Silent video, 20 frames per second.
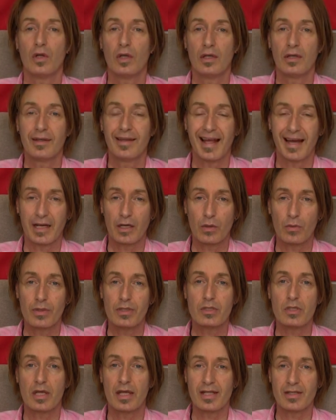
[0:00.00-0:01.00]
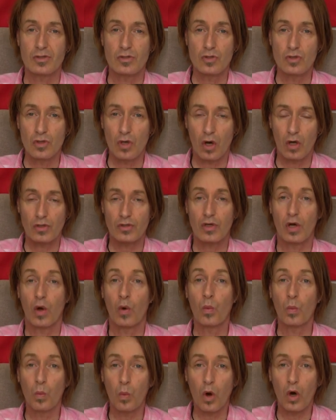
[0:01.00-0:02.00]
Language is not a
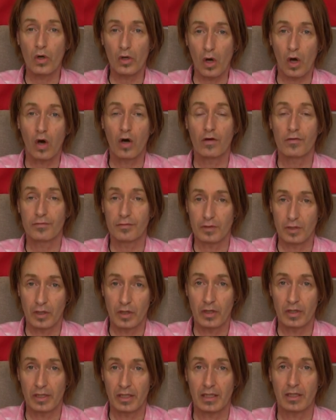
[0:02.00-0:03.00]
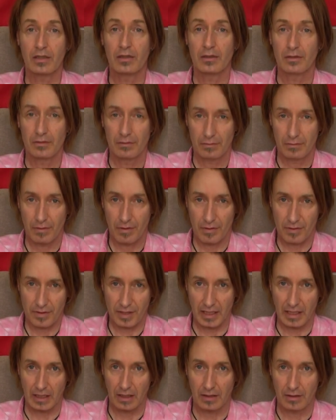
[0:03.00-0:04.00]
one-off learning
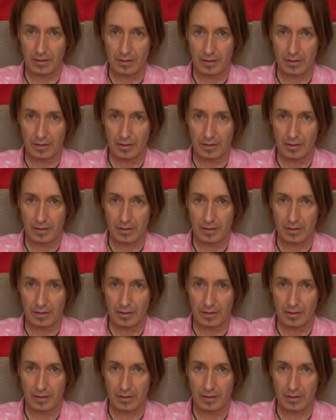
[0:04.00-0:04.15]
thing,